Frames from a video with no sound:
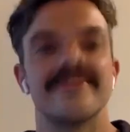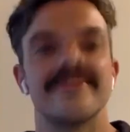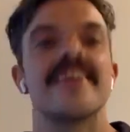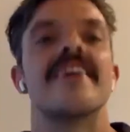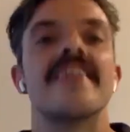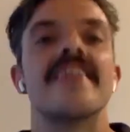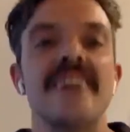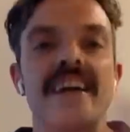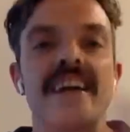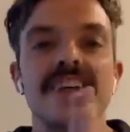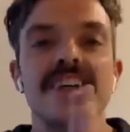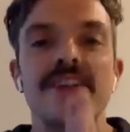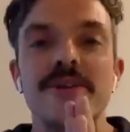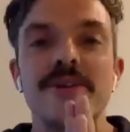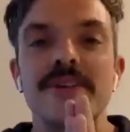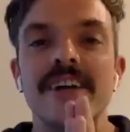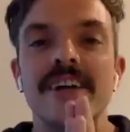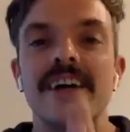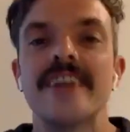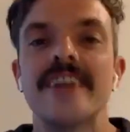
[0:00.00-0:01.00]
Thank you,
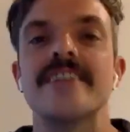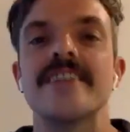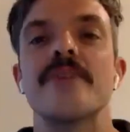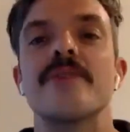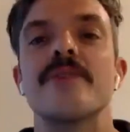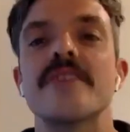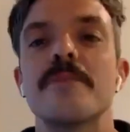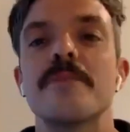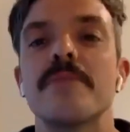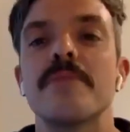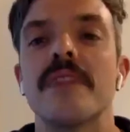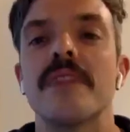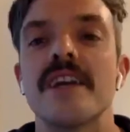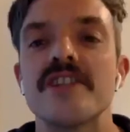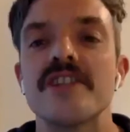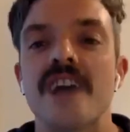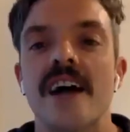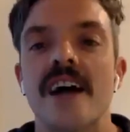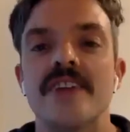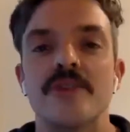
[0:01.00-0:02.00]
guys. It was a
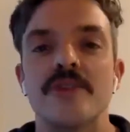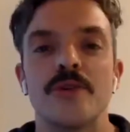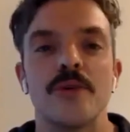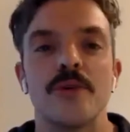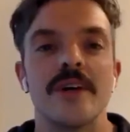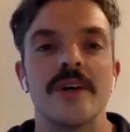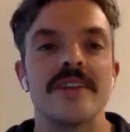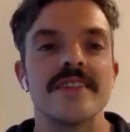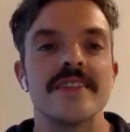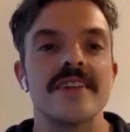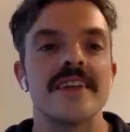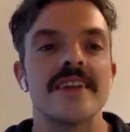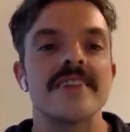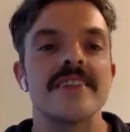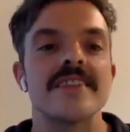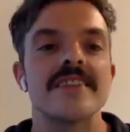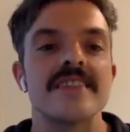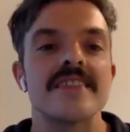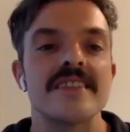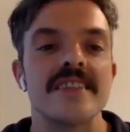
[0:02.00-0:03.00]
pleasure as always.
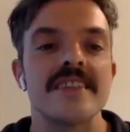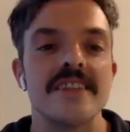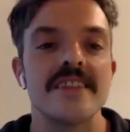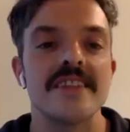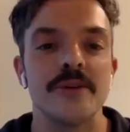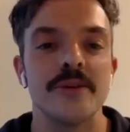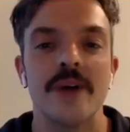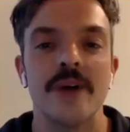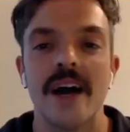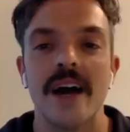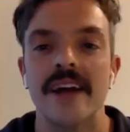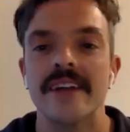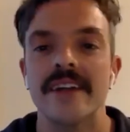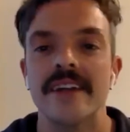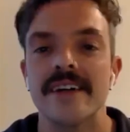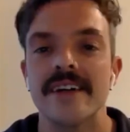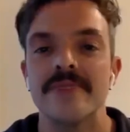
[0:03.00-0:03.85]
Nice to see you. And